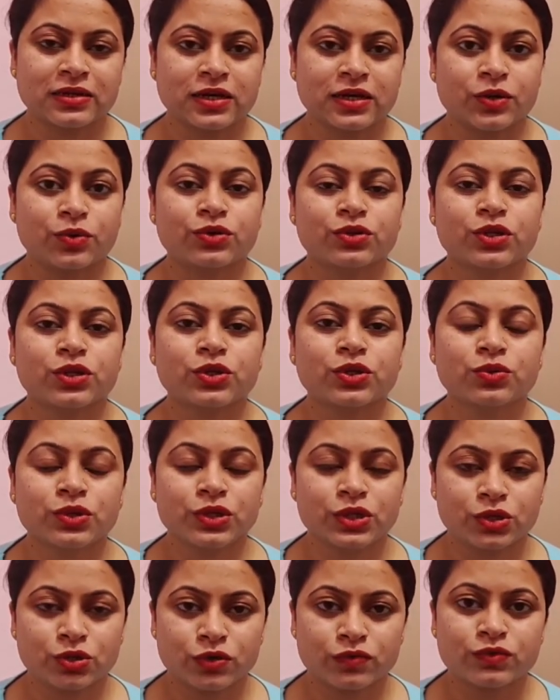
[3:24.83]
or the
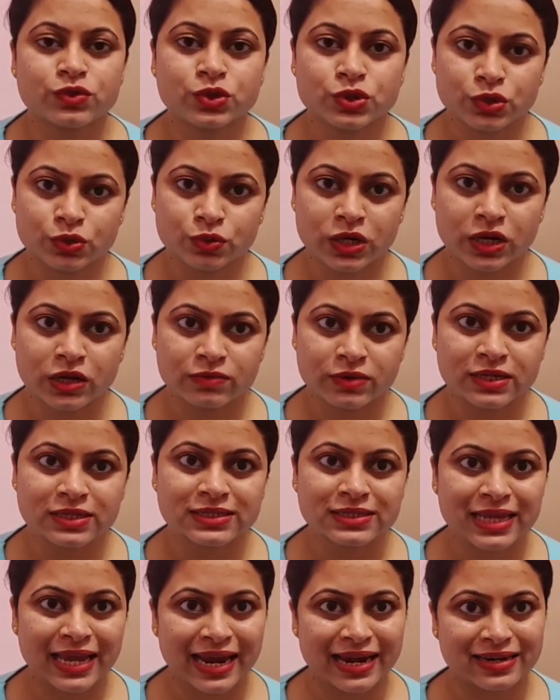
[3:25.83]
union of true
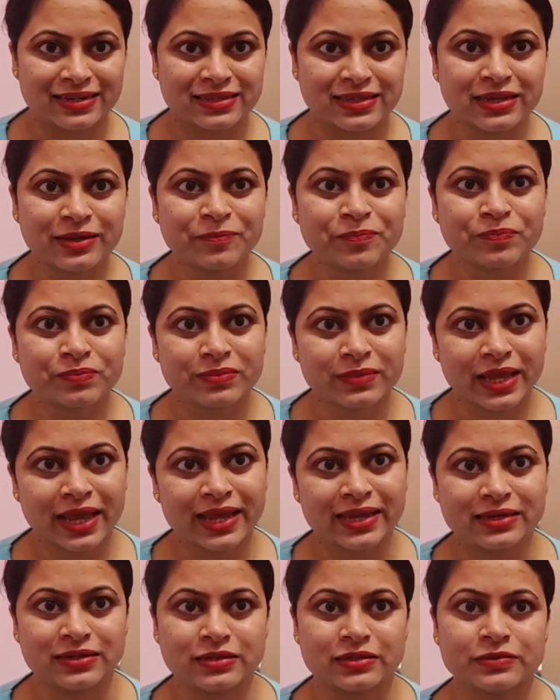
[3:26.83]
lovers at the
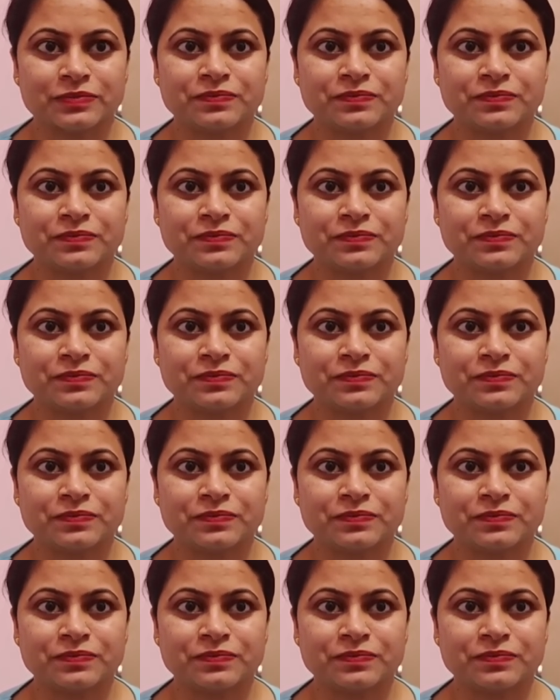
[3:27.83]
end.